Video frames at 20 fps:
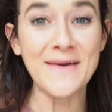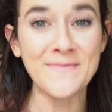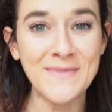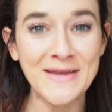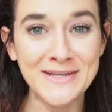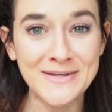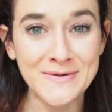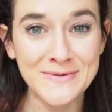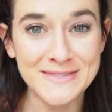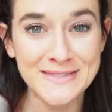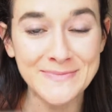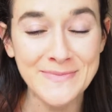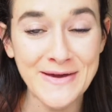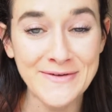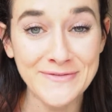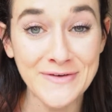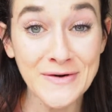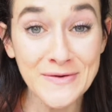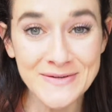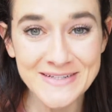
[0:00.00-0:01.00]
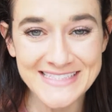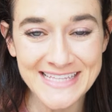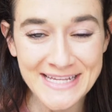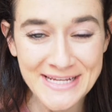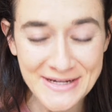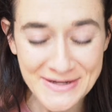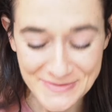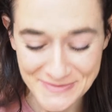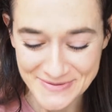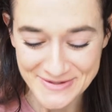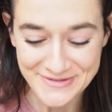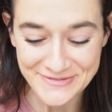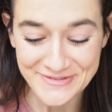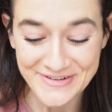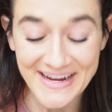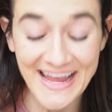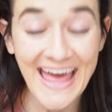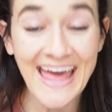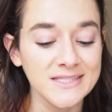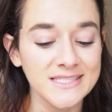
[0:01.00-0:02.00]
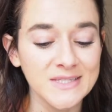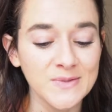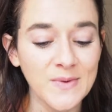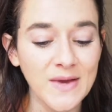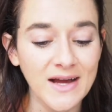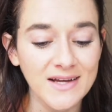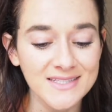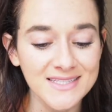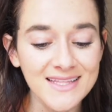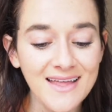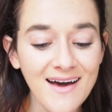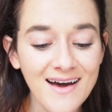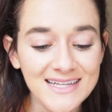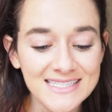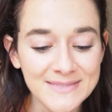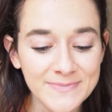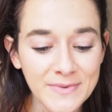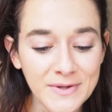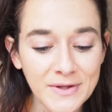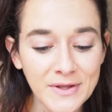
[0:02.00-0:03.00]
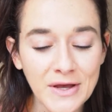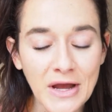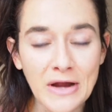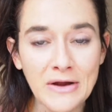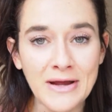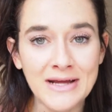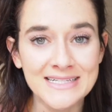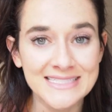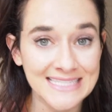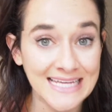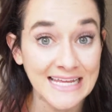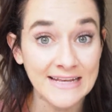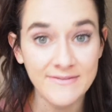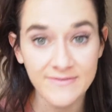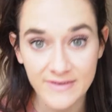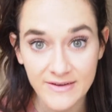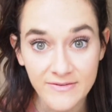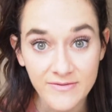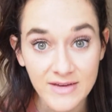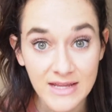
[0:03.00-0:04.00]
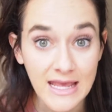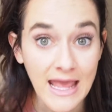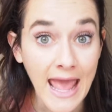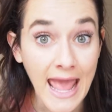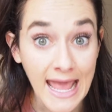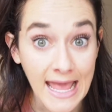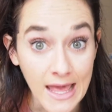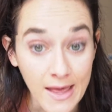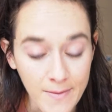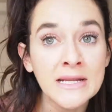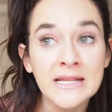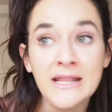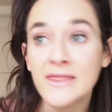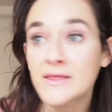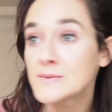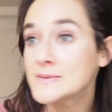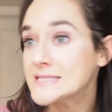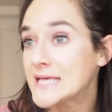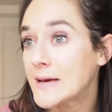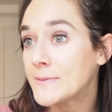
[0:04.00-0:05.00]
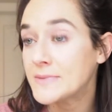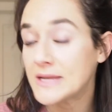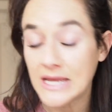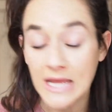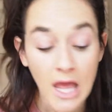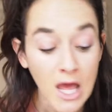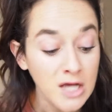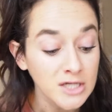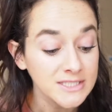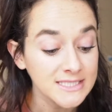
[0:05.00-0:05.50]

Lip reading: I made notes on my phone because I didn't want to forget. So we got to the hospital around 10:50 a.m. Nothing was happening.